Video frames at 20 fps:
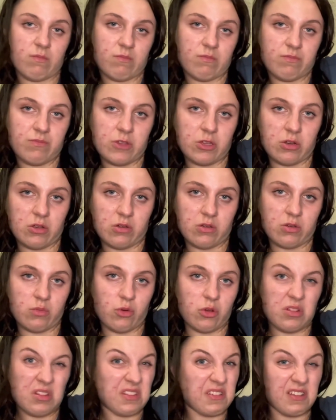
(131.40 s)
you know, you
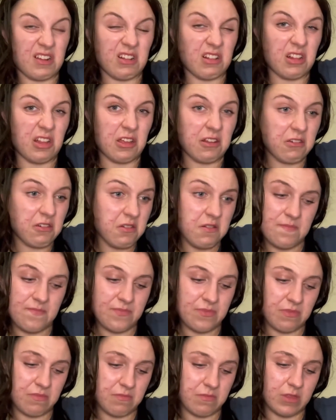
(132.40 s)
want less clutter,
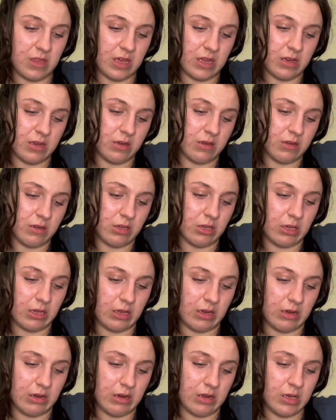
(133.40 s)
then you
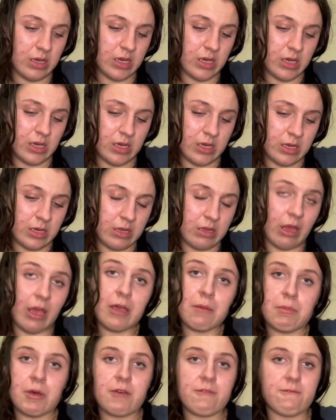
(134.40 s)
can take
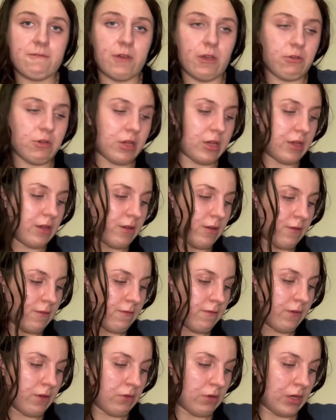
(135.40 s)
my very,
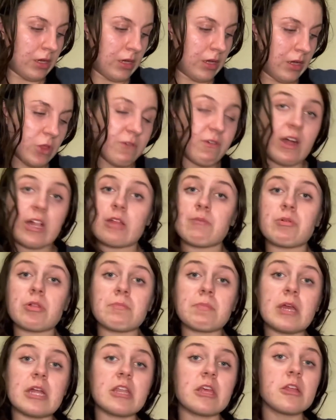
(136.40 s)
very valuable
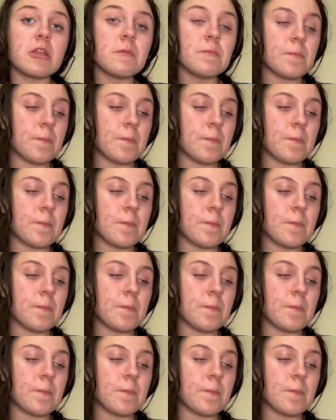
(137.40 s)
opinion